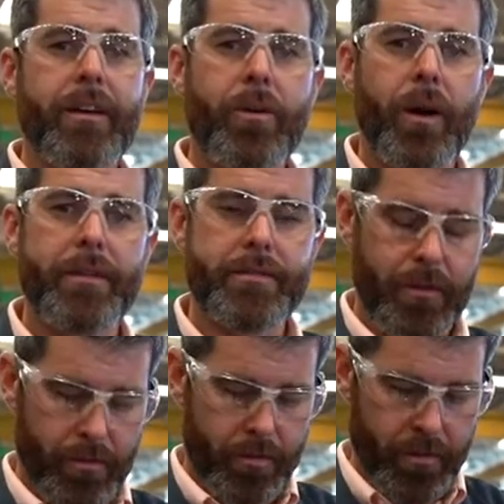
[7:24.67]
quite
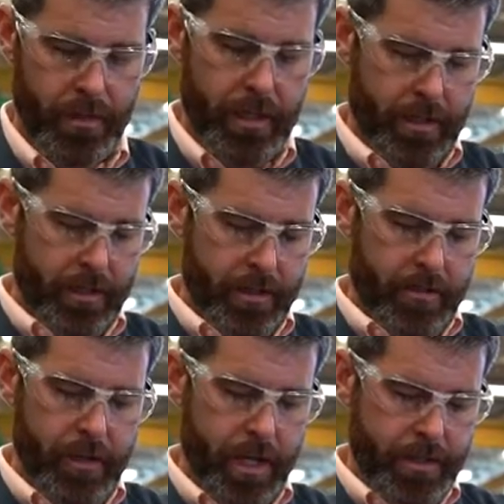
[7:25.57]
so
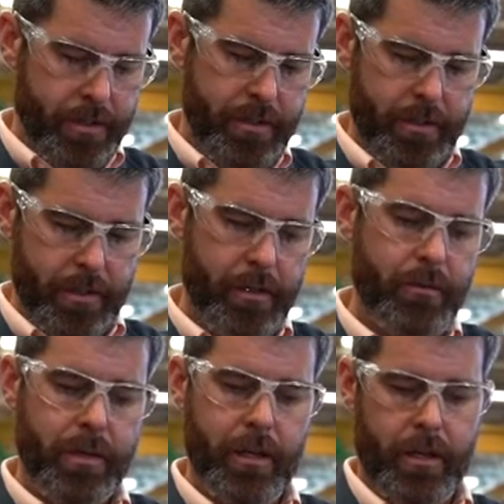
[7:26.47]
righteous
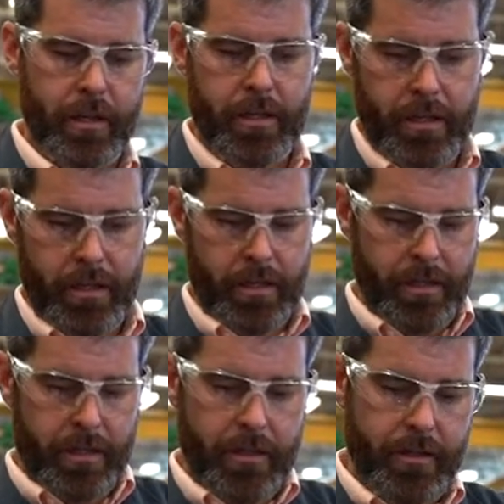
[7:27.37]
with
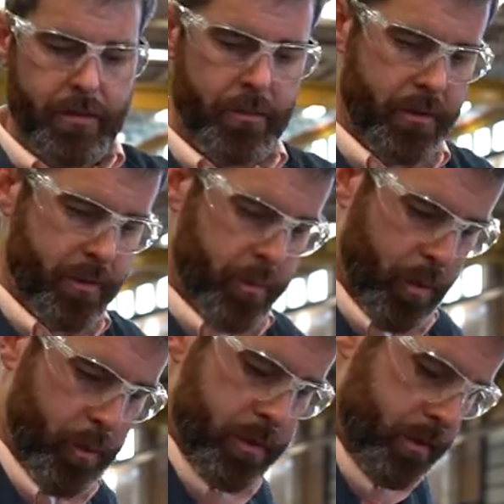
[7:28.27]
this
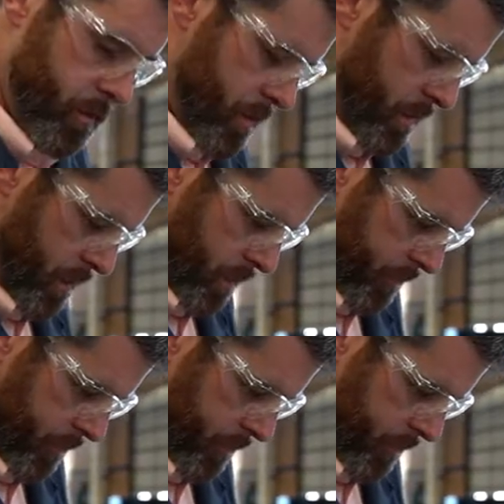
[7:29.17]
multi-purpose grease here.